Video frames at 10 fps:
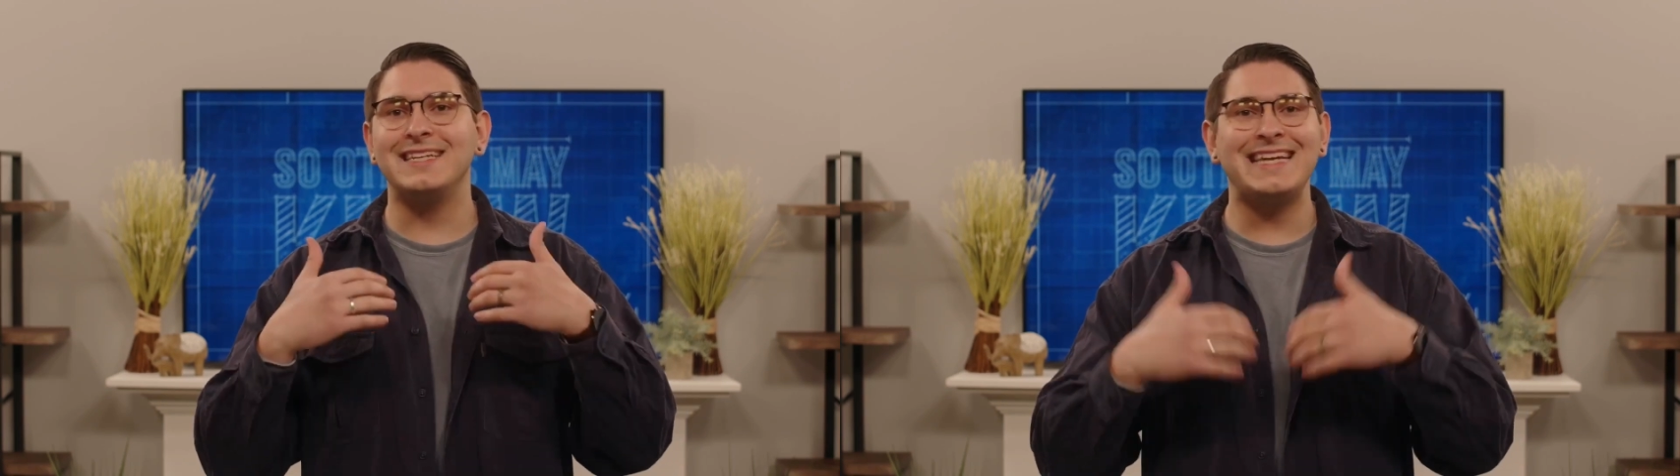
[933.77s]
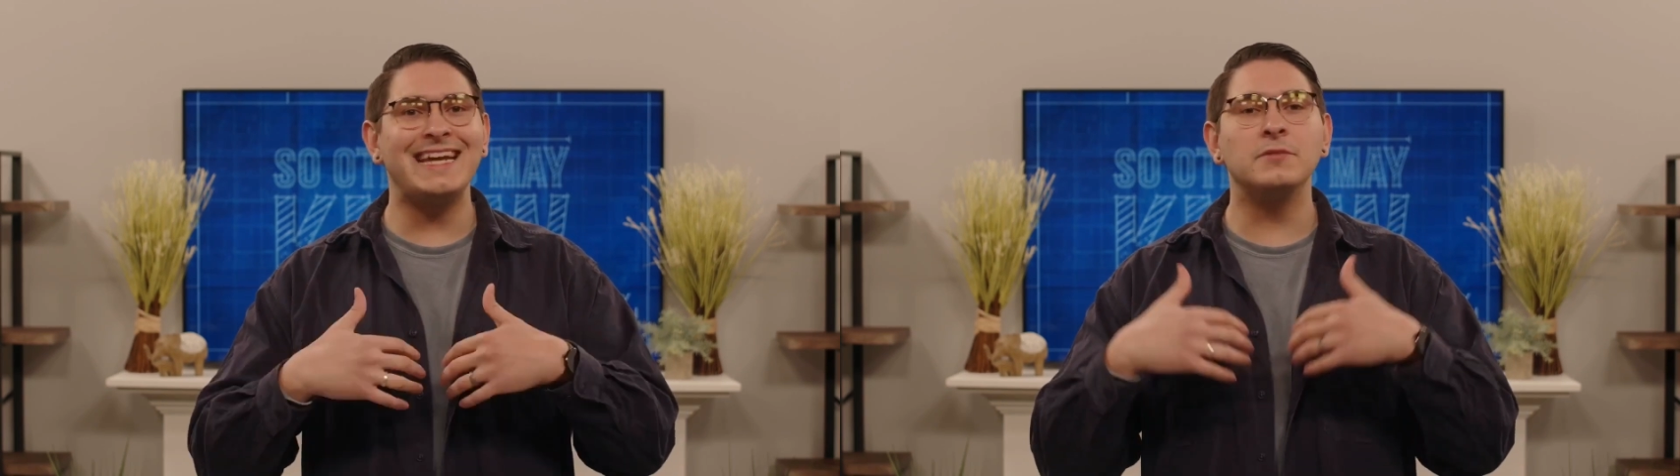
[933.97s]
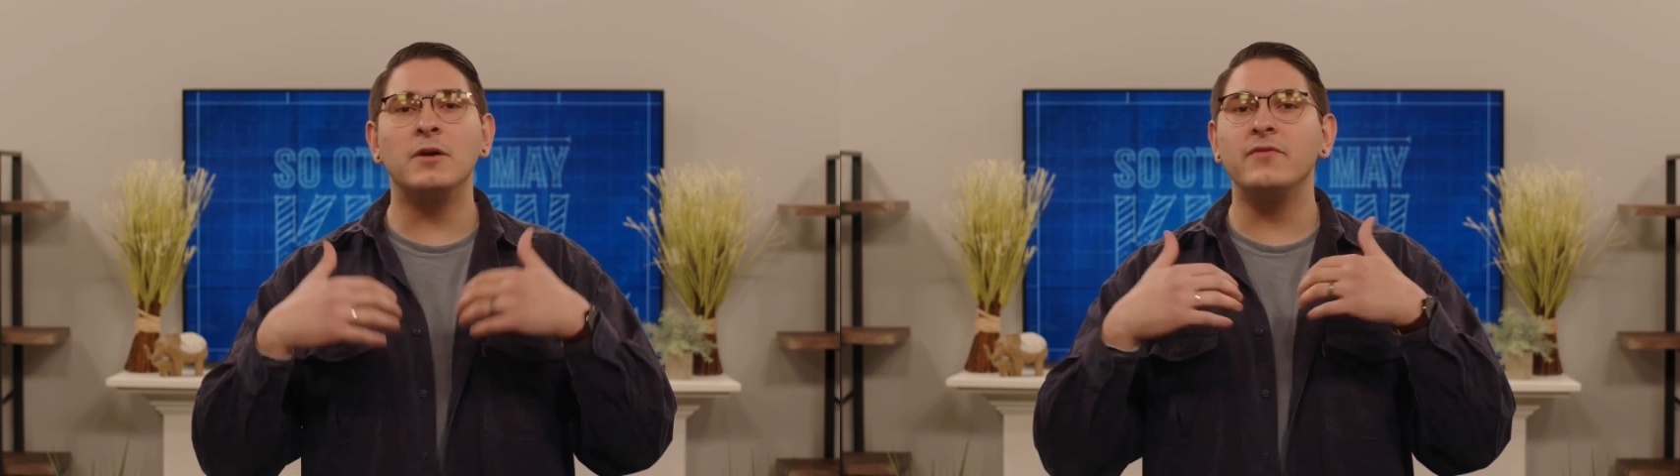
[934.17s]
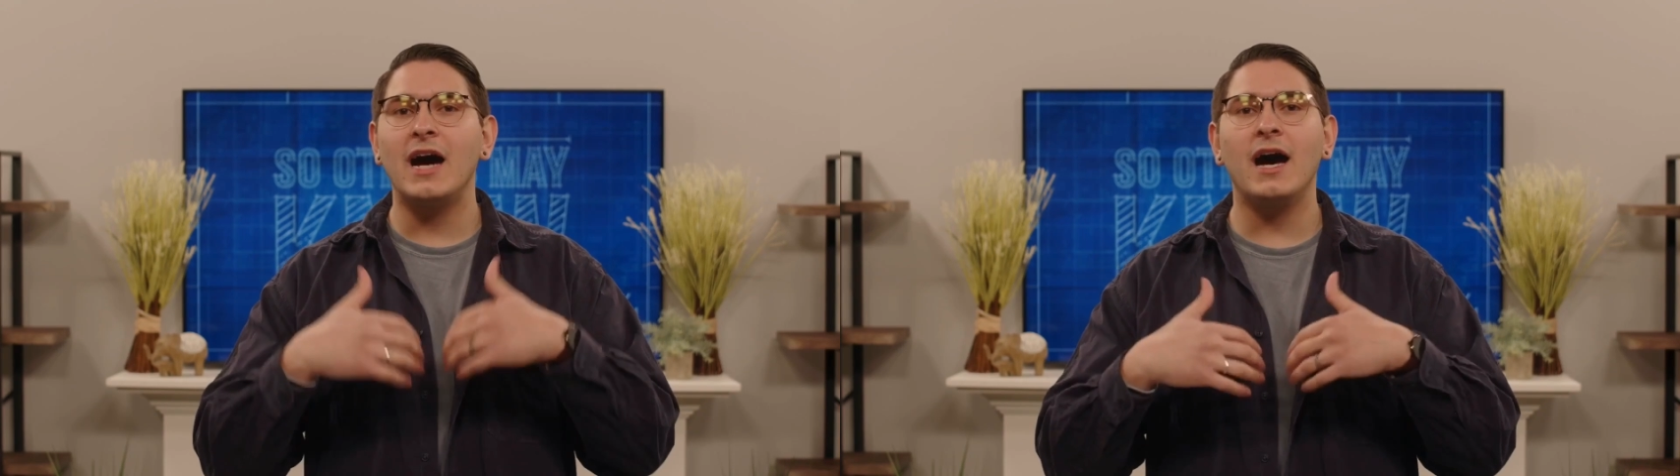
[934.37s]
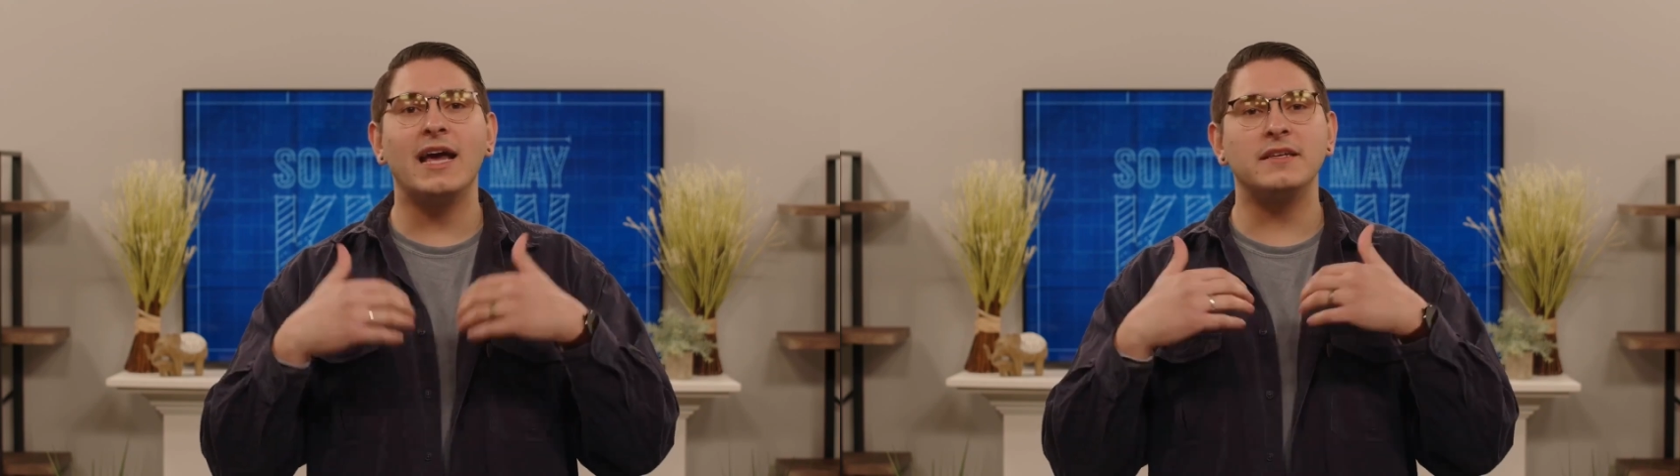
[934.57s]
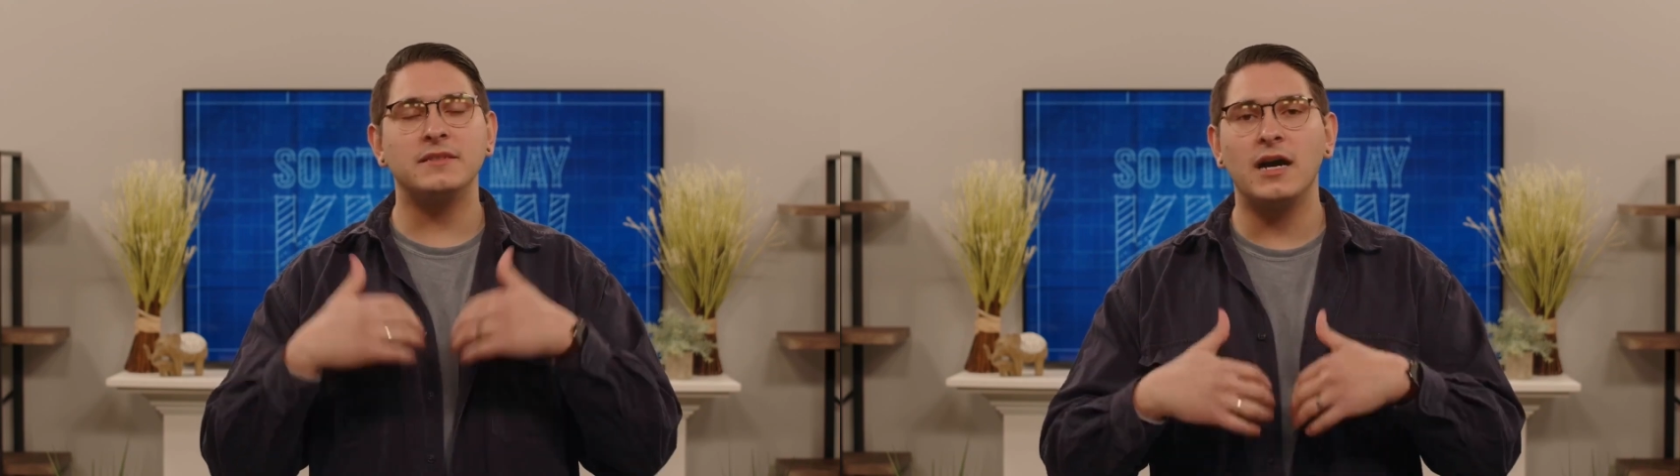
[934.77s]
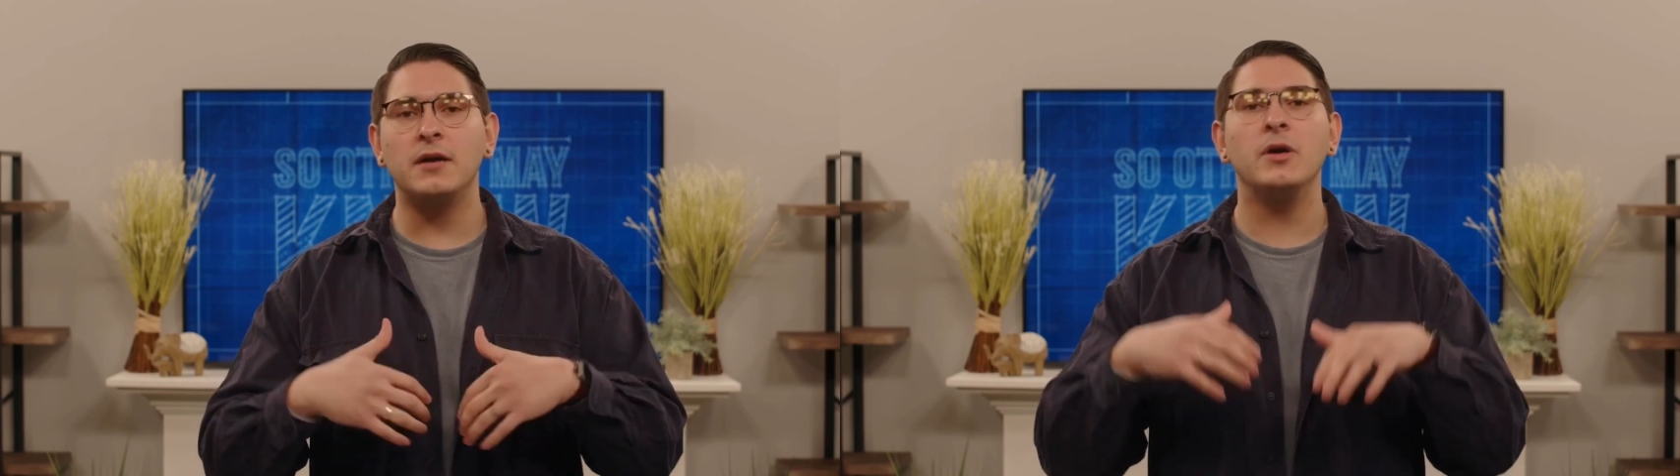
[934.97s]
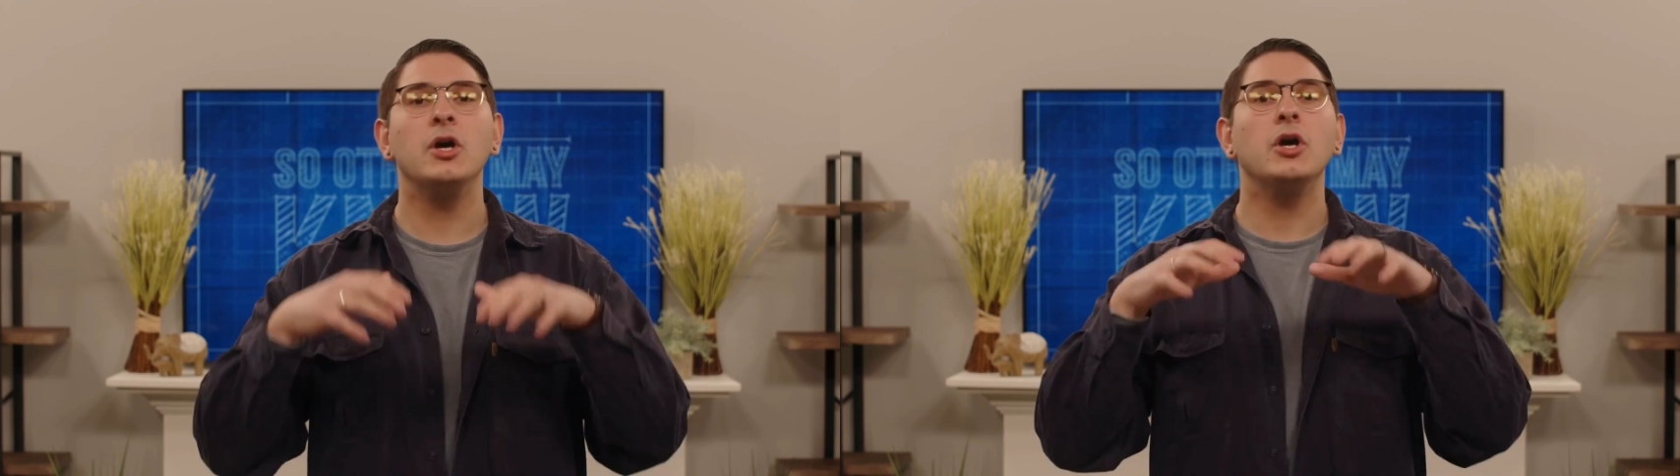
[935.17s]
The kingdom of God has come.